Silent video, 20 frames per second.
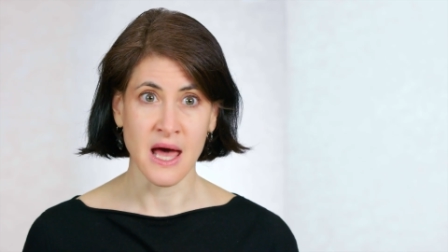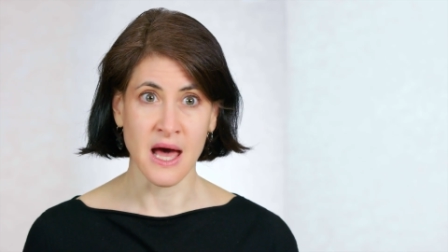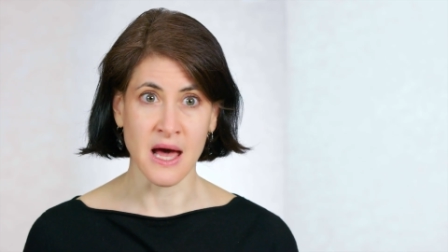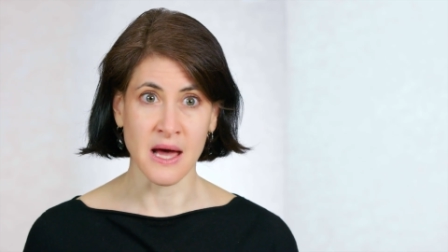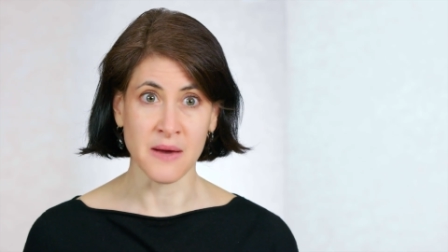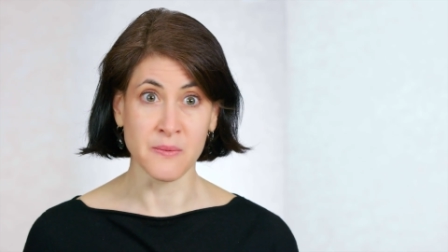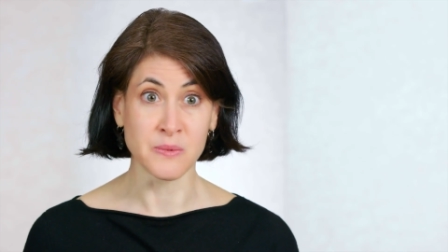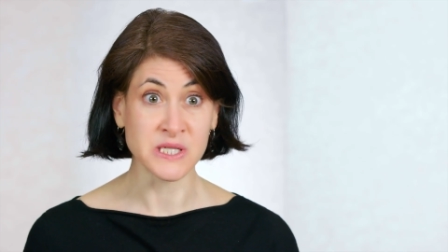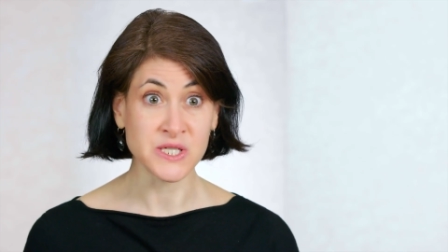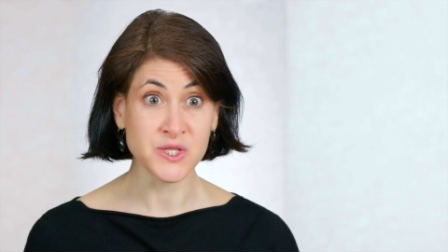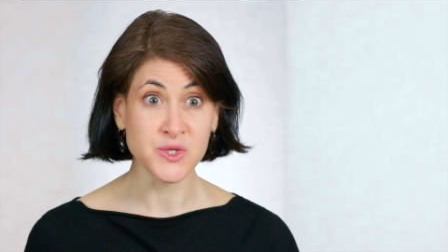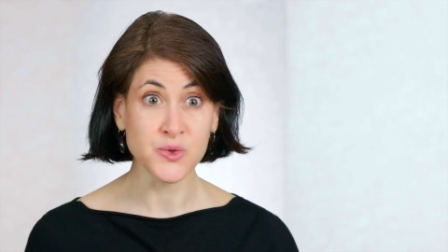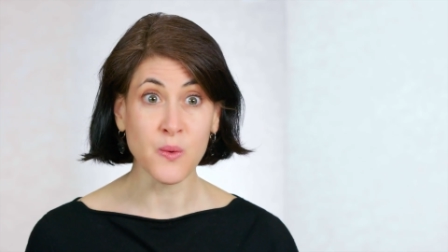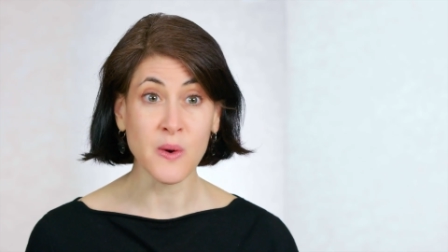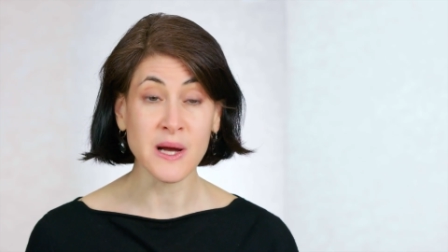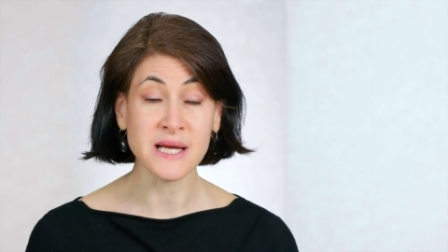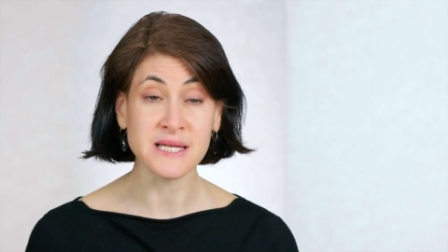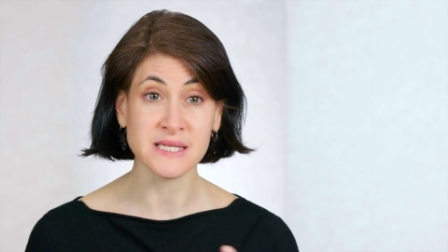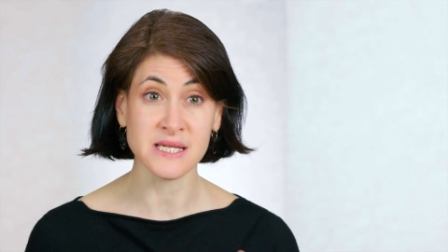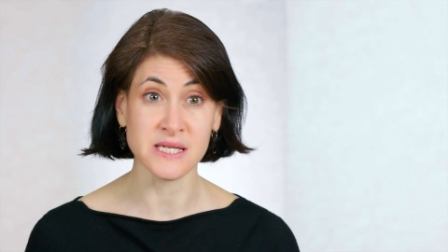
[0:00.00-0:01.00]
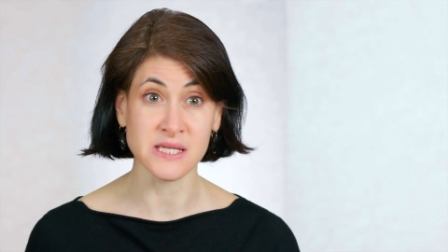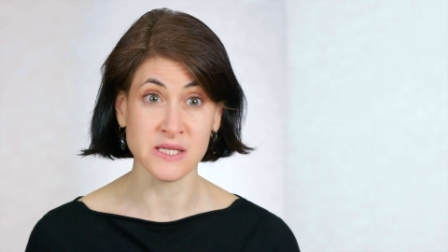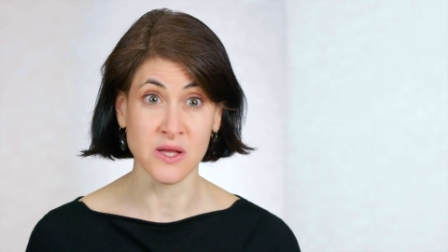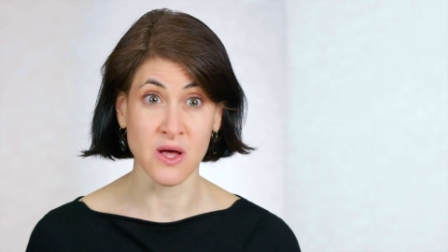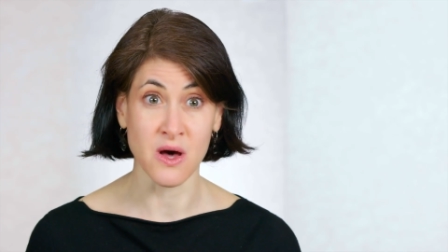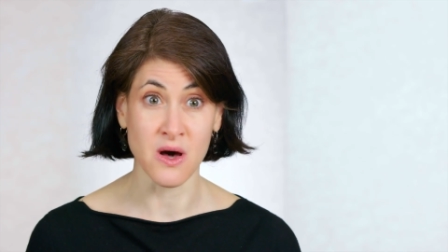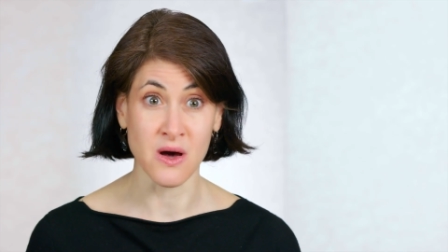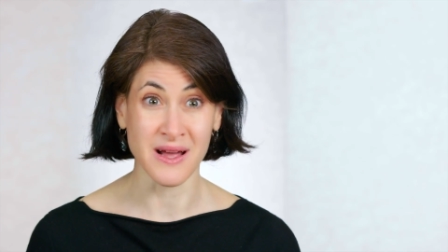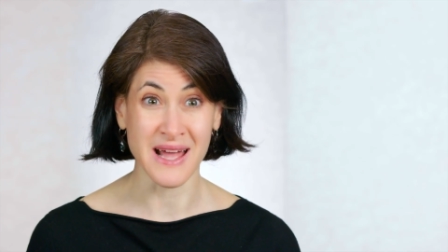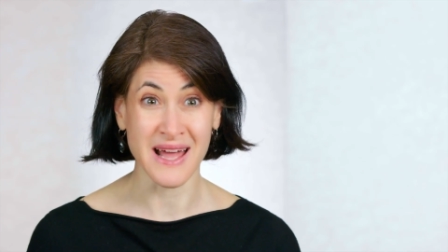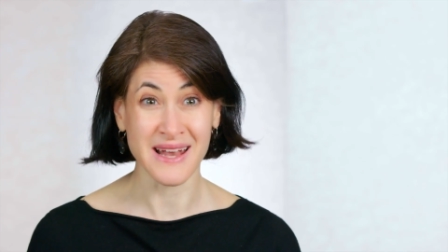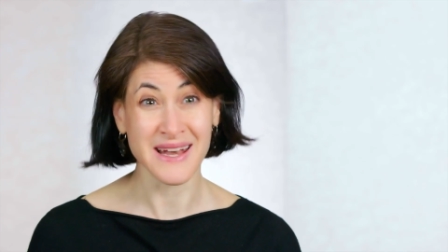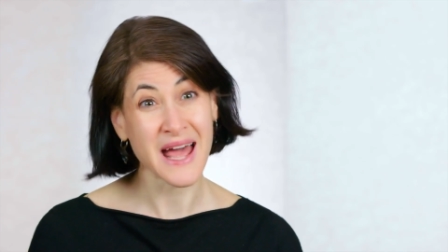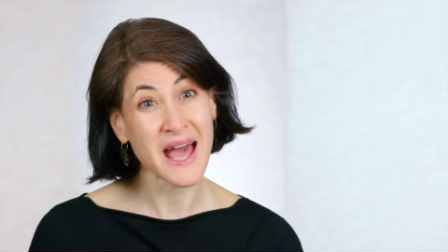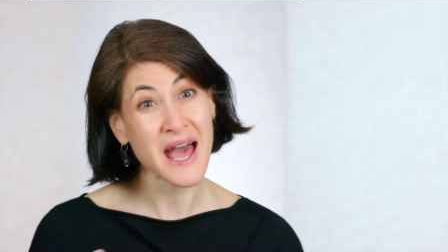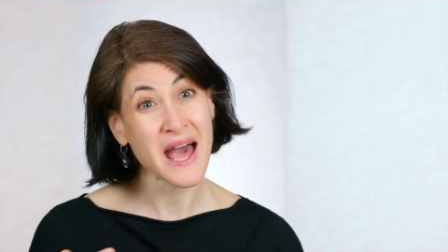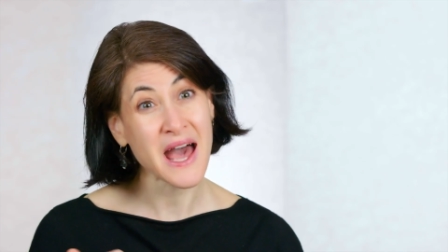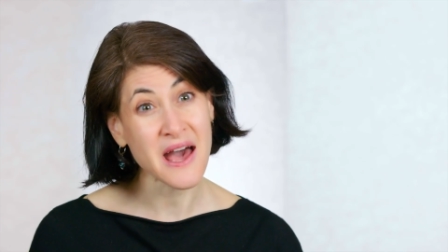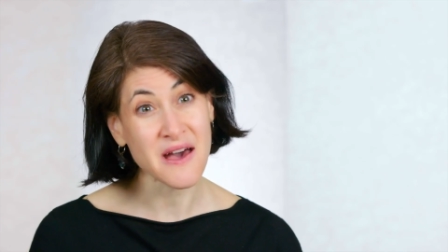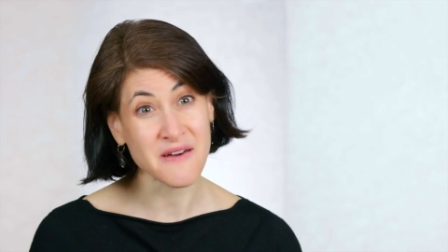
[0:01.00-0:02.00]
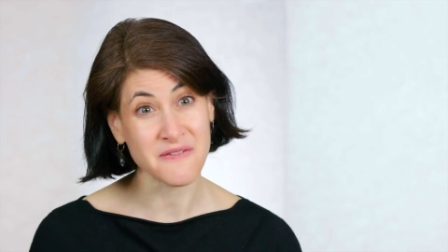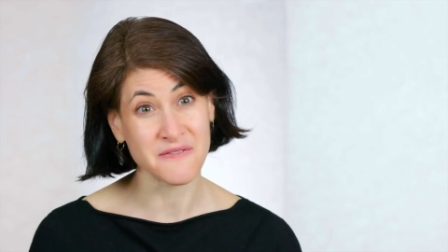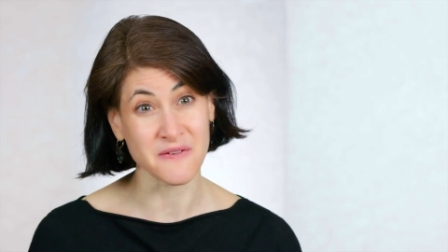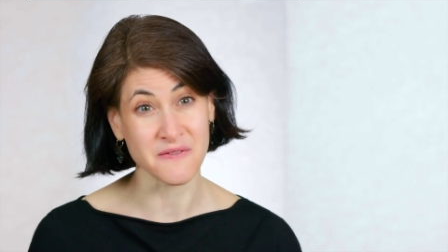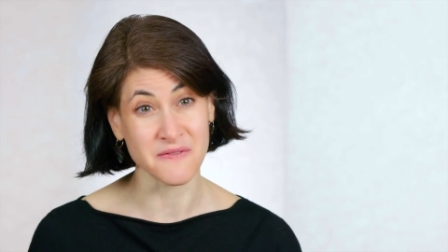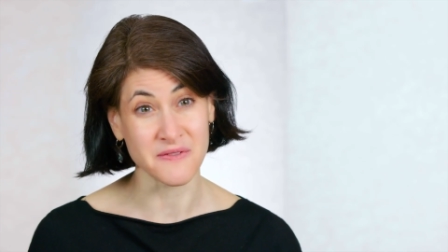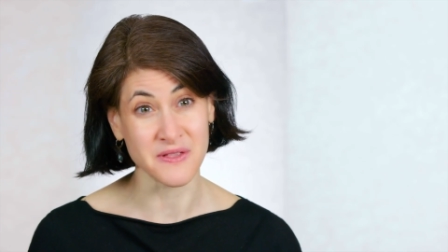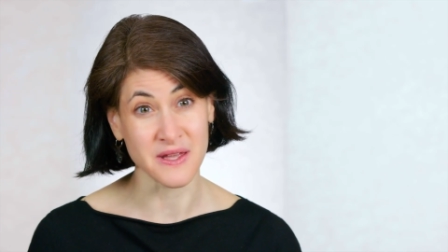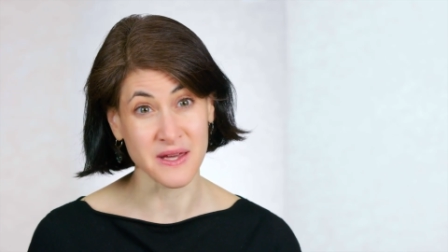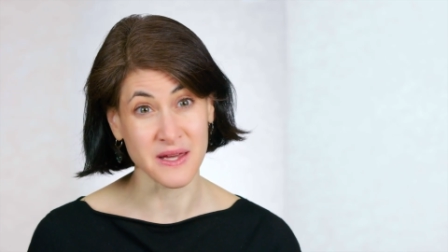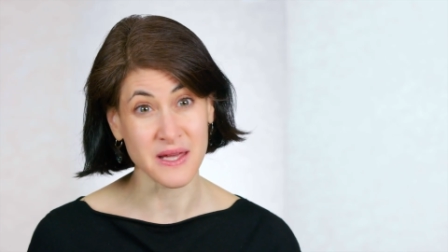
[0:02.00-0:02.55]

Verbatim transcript: uh, was twice as long and half of